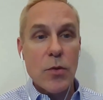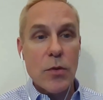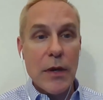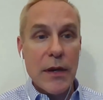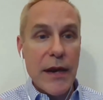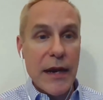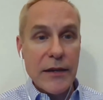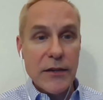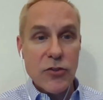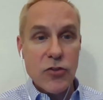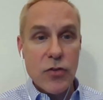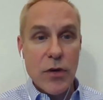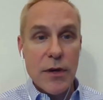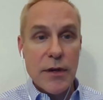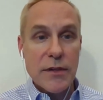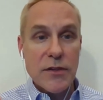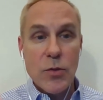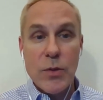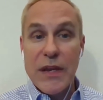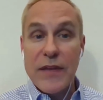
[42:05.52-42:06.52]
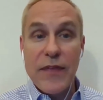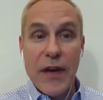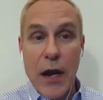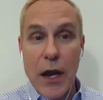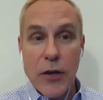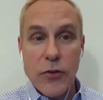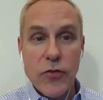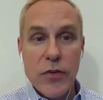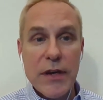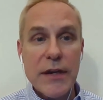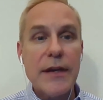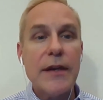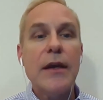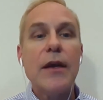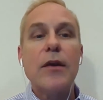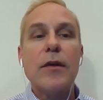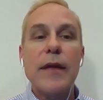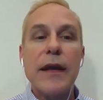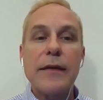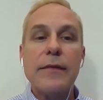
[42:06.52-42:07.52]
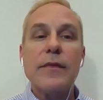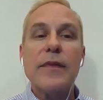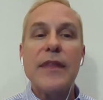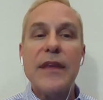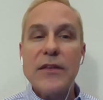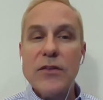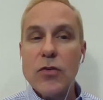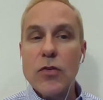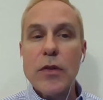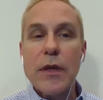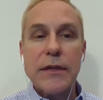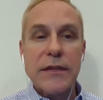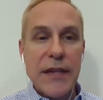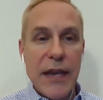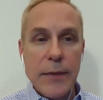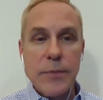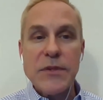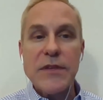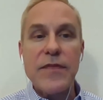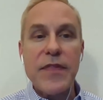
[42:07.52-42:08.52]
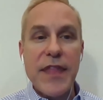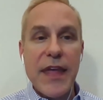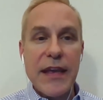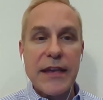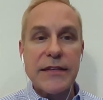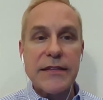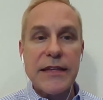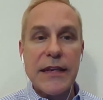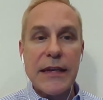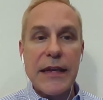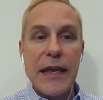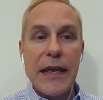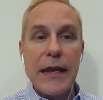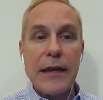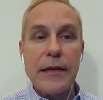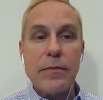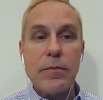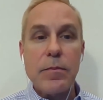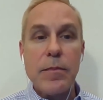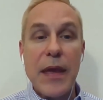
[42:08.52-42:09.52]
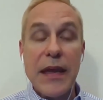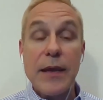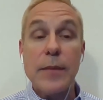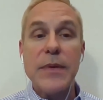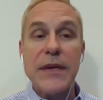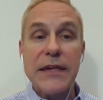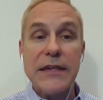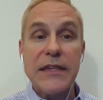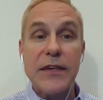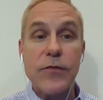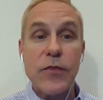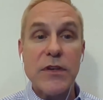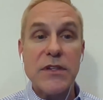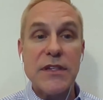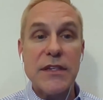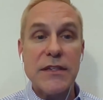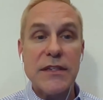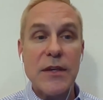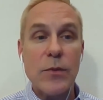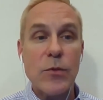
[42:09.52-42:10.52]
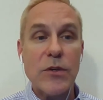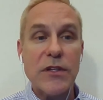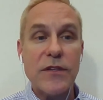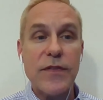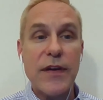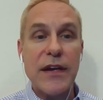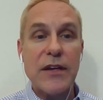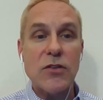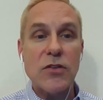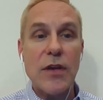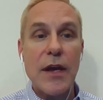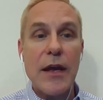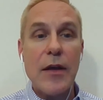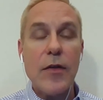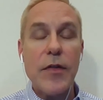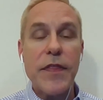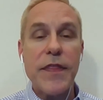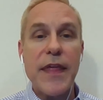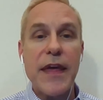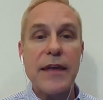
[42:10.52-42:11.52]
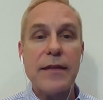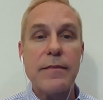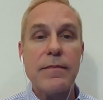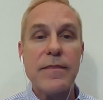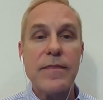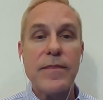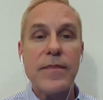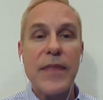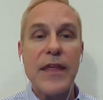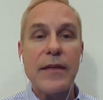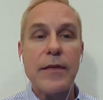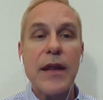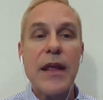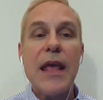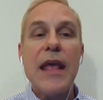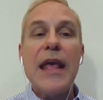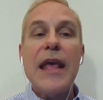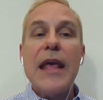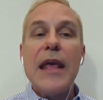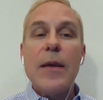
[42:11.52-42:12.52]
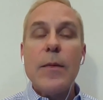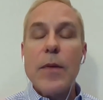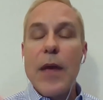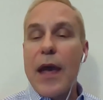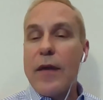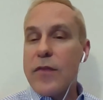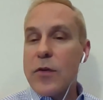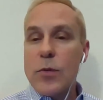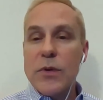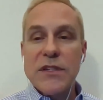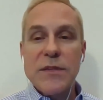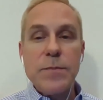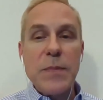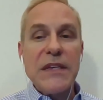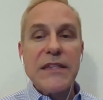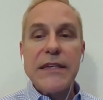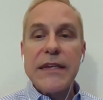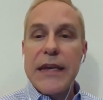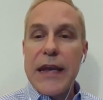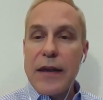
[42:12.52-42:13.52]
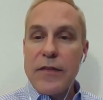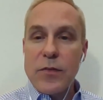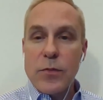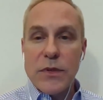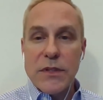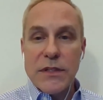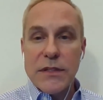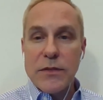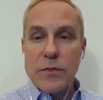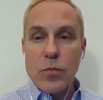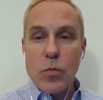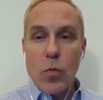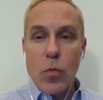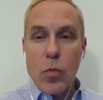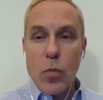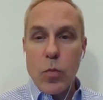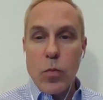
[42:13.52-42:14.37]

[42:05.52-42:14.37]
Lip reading: to an extra, to an even 100? Like, these are the types of things that can make a big difference in someone's financial health, that everyone's busy, everyone's